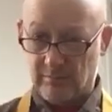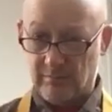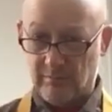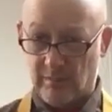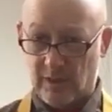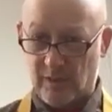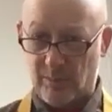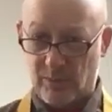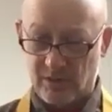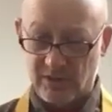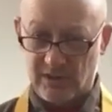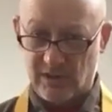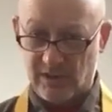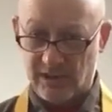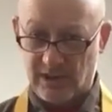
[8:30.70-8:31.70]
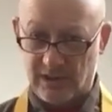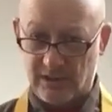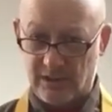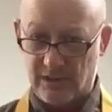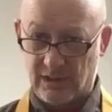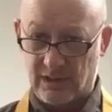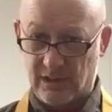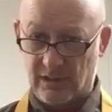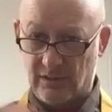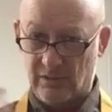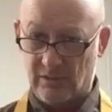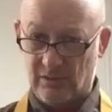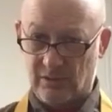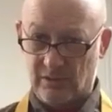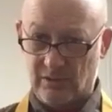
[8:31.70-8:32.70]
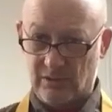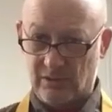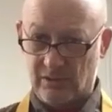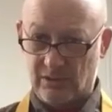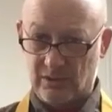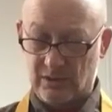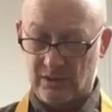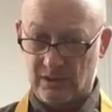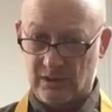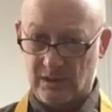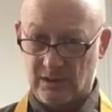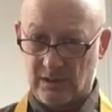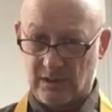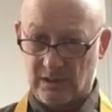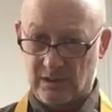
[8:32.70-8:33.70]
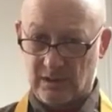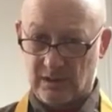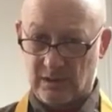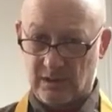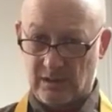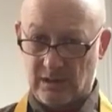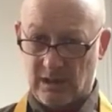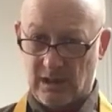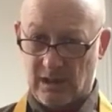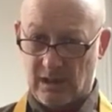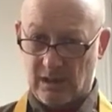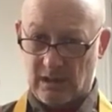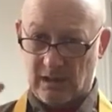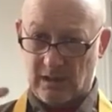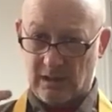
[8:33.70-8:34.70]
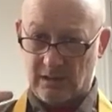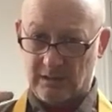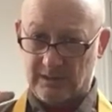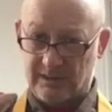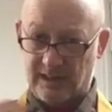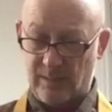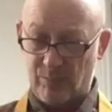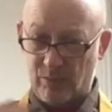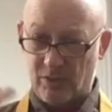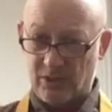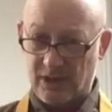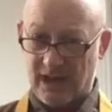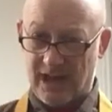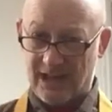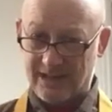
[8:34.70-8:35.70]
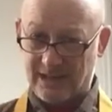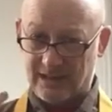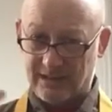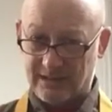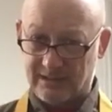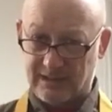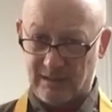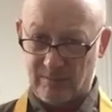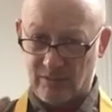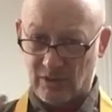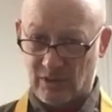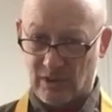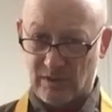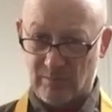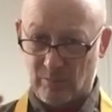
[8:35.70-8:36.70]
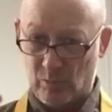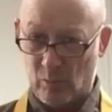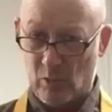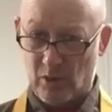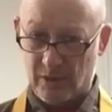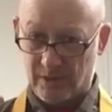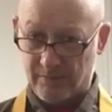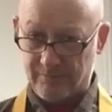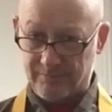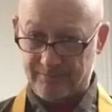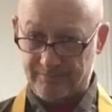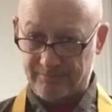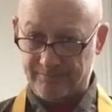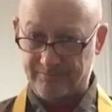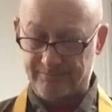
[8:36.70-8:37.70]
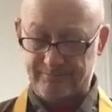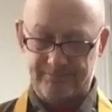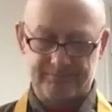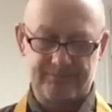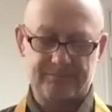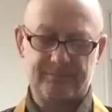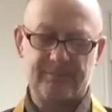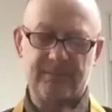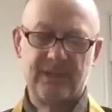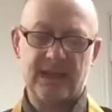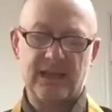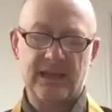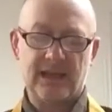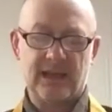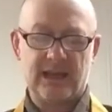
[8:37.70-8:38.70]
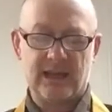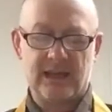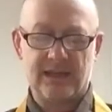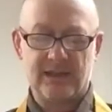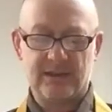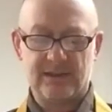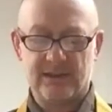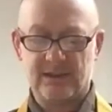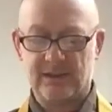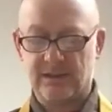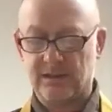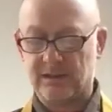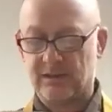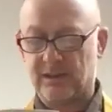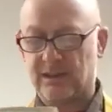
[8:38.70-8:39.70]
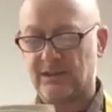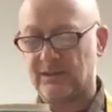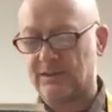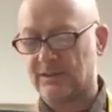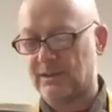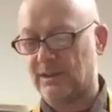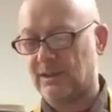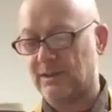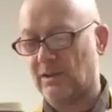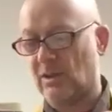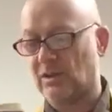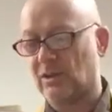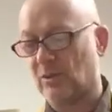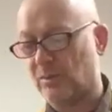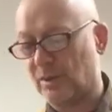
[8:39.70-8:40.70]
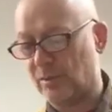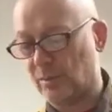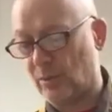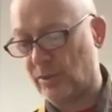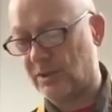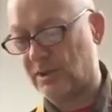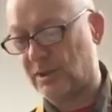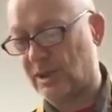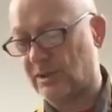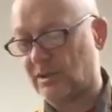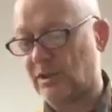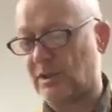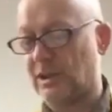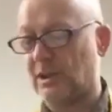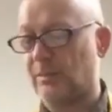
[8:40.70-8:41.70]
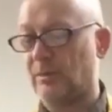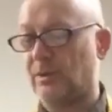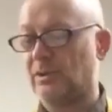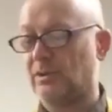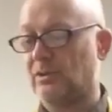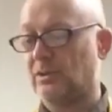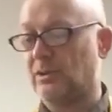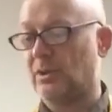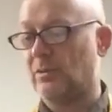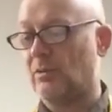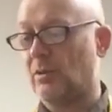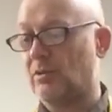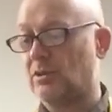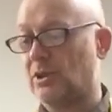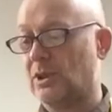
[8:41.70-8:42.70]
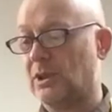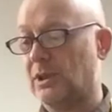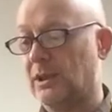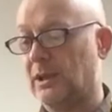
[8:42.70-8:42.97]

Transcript: my personal identity and yours are separate and at the same time one. And this is also being pointed at today by Suzuki Roshi.